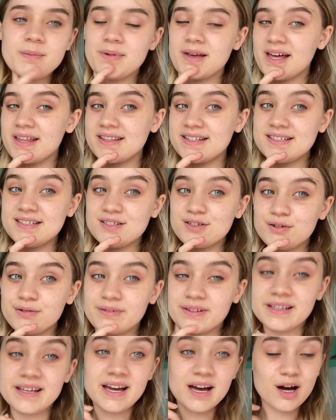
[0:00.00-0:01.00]
But yeah, this is
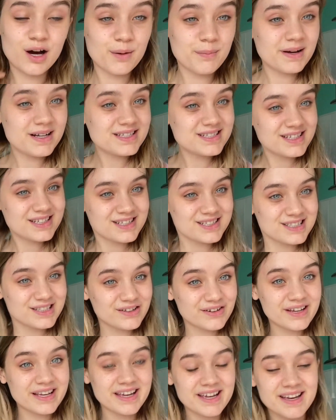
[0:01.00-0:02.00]
currently how my skin is
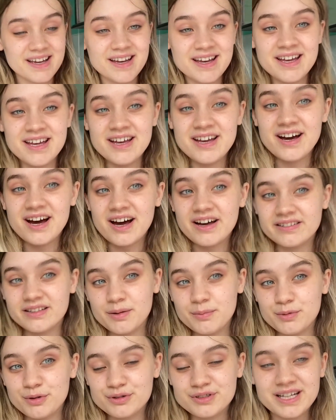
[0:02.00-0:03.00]
looking. And then
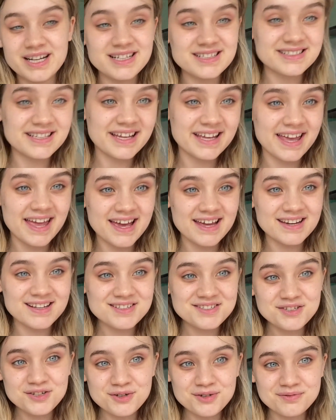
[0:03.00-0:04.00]
we'll test it again
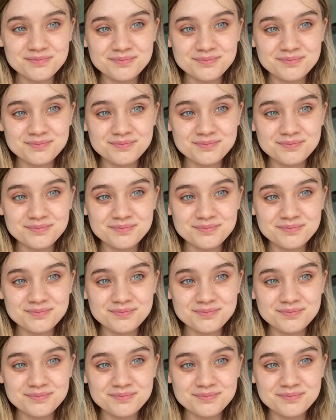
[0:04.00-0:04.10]
soon.